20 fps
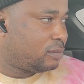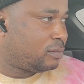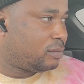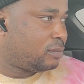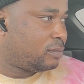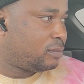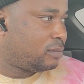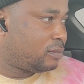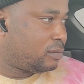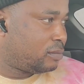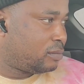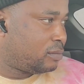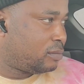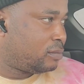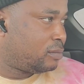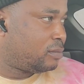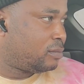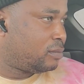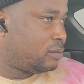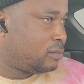
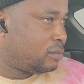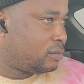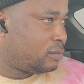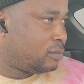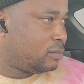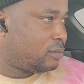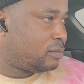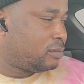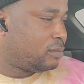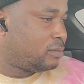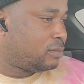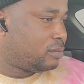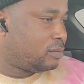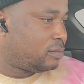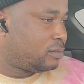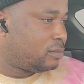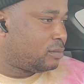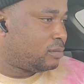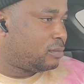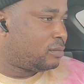
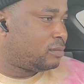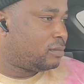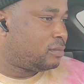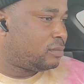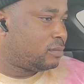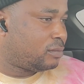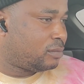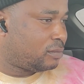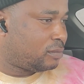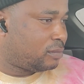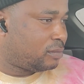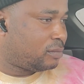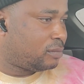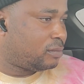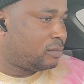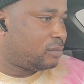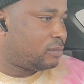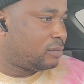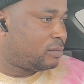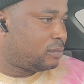
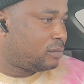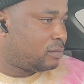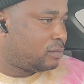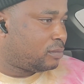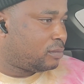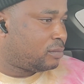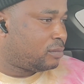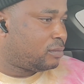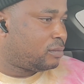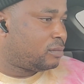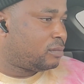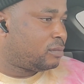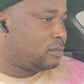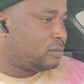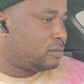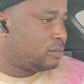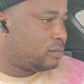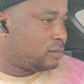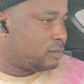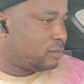
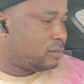This person isn't speaking.